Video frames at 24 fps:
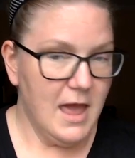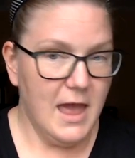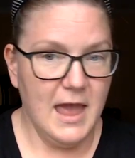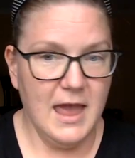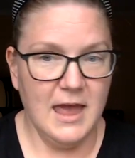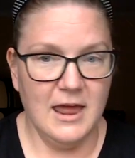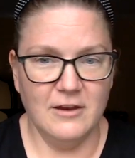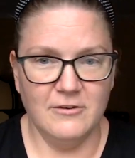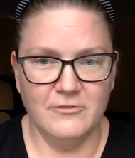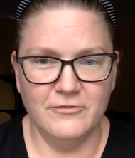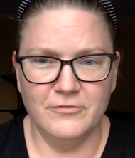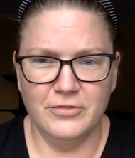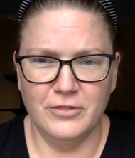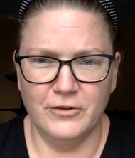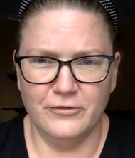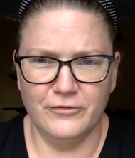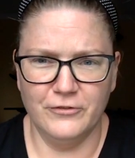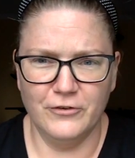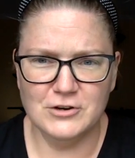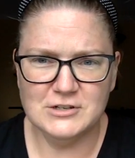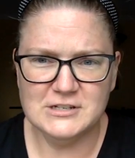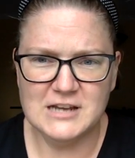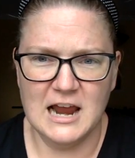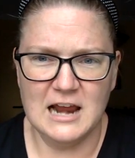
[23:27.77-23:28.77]
And the
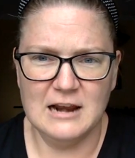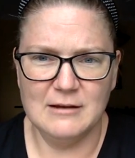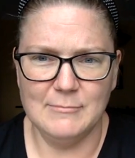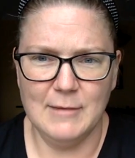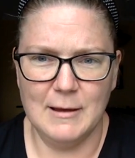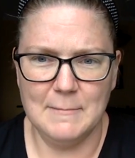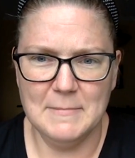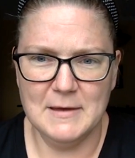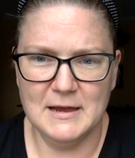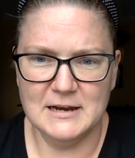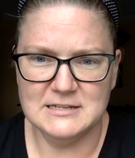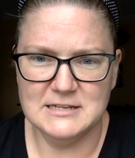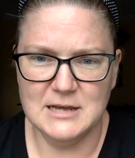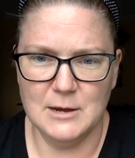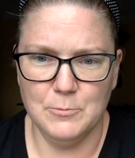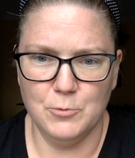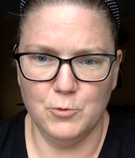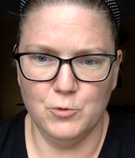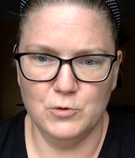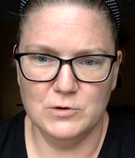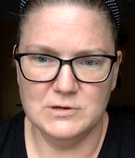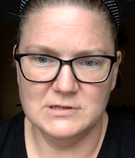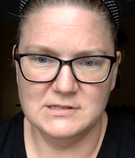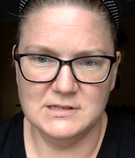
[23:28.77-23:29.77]
first item I picked up
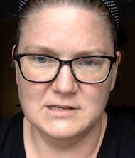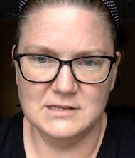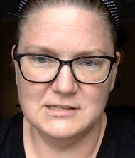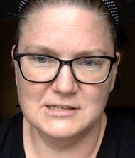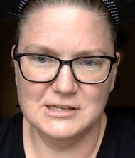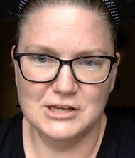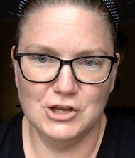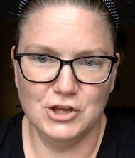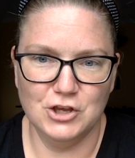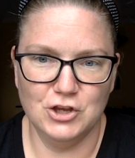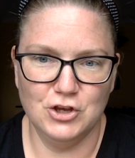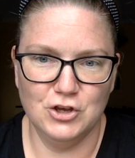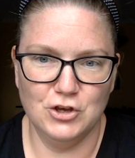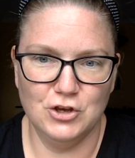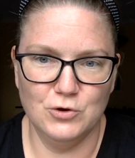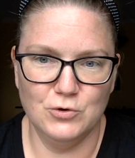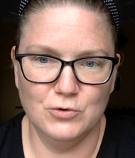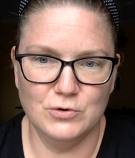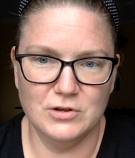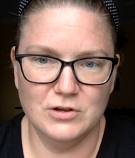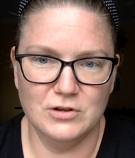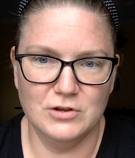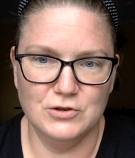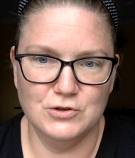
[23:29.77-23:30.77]
was this
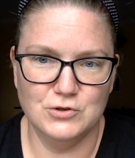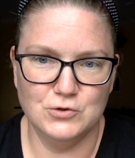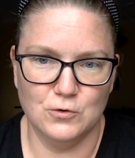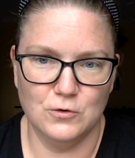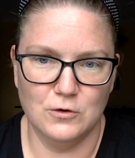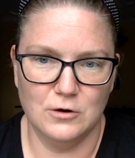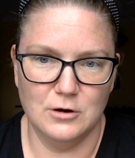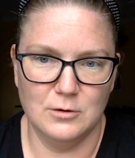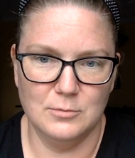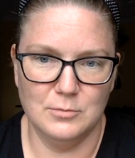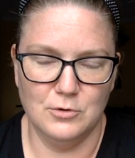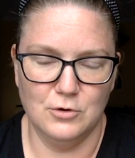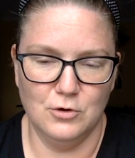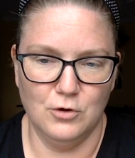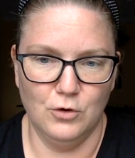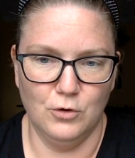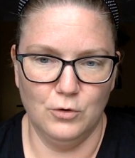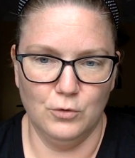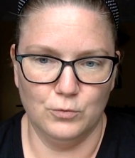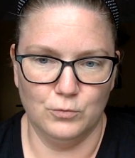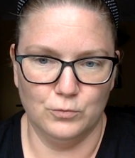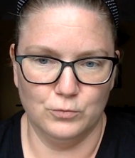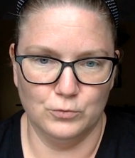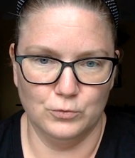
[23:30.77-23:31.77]
cute, adorable
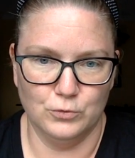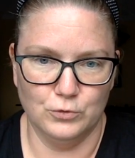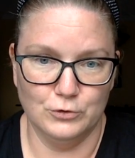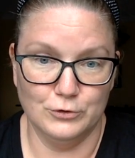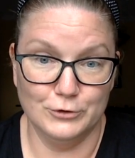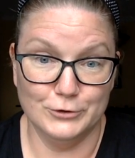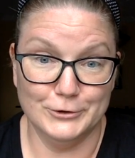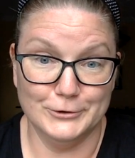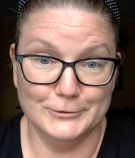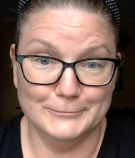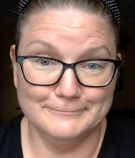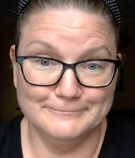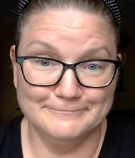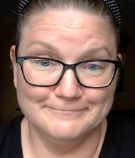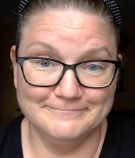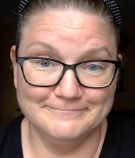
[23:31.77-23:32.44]
ruler.